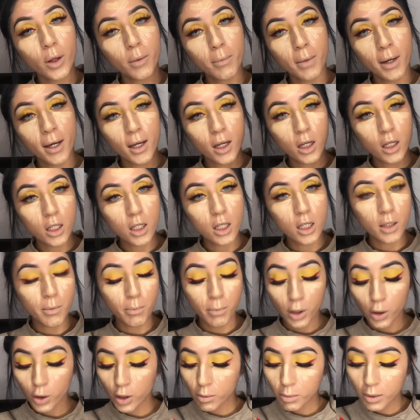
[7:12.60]
My
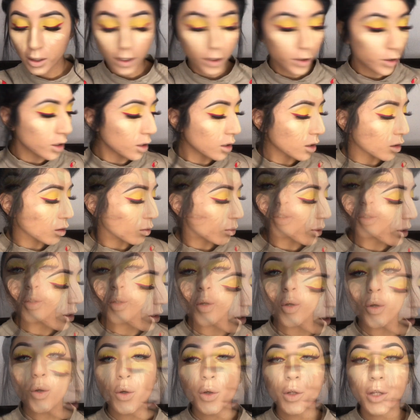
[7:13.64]
beauty blender a little bit.
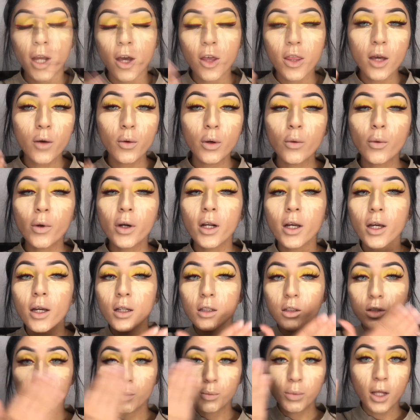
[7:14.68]
So now that we went
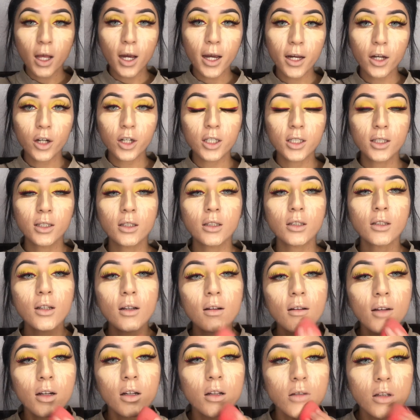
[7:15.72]
ahead to apply our
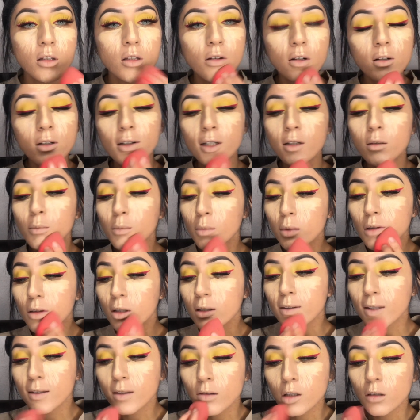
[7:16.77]
concealer, let's go ahead and
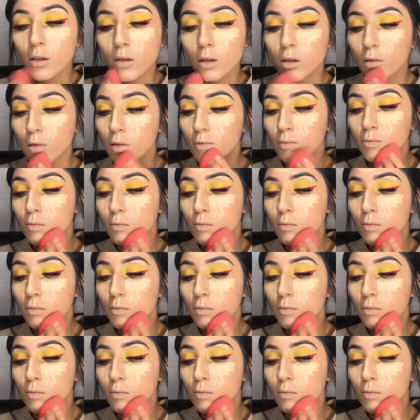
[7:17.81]
blend it.